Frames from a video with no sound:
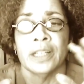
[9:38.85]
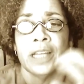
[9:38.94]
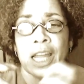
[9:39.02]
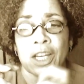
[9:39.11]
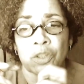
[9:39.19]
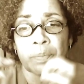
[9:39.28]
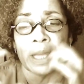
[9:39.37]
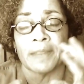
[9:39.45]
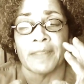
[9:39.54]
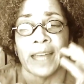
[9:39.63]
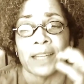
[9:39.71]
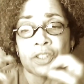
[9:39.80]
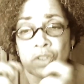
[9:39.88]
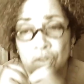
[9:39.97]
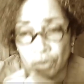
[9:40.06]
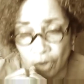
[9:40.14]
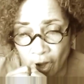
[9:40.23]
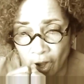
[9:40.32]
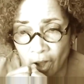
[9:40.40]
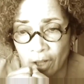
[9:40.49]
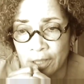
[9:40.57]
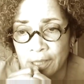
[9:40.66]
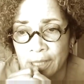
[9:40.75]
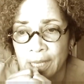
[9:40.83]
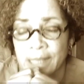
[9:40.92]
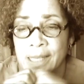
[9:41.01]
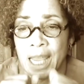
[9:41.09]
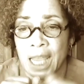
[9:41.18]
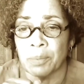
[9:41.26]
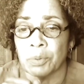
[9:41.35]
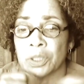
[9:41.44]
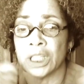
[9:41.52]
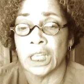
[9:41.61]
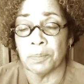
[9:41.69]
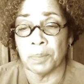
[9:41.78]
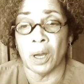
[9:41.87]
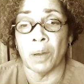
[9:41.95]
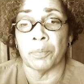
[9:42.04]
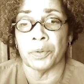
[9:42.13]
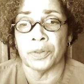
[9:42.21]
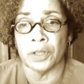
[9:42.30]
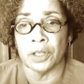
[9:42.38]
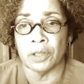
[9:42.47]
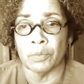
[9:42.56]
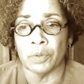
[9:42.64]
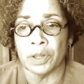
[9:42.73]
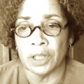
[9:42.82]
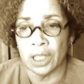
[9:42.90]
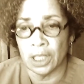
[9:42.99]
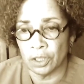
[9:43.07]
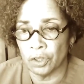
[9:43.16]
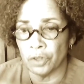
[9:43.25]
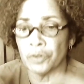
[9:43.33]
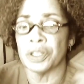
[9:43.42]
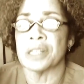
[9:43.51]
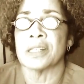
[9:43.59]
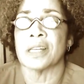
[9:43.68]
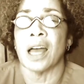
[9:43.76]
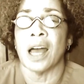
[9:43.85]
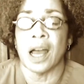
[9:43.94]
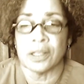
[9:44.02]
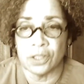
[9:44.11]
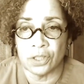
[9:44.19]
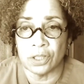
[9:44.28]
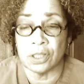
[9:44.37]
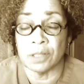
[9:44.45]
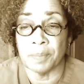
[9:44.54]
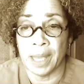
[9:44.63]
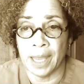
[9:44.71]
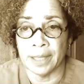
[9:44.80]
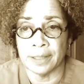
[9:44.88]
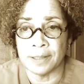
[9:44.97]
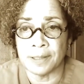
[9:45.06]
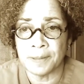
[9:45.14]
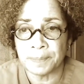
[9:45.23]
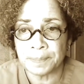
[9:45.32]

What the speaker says: and you make that strong, it's able to keep up with the increased oxygen demands